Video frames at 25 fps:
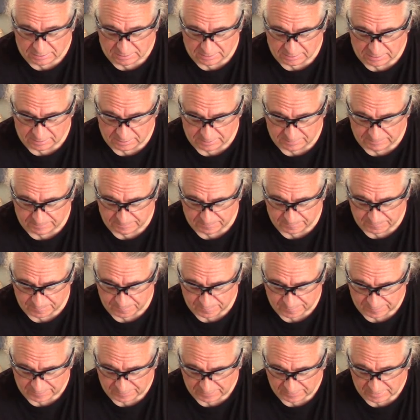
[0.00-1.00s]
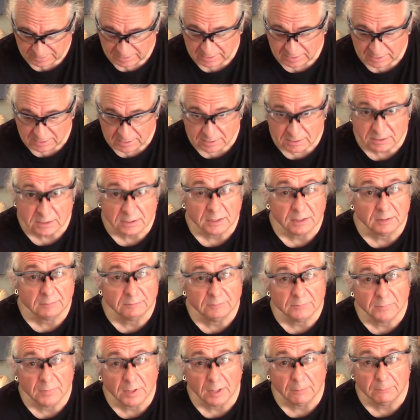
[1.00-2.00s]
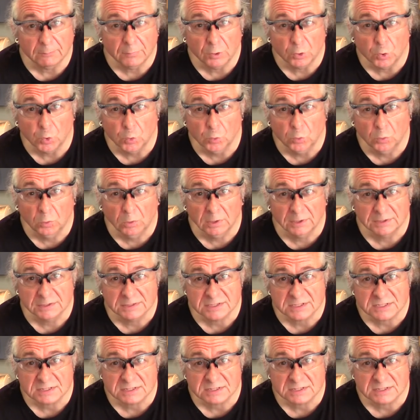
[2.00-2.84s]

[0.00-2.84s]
um, and um, pool and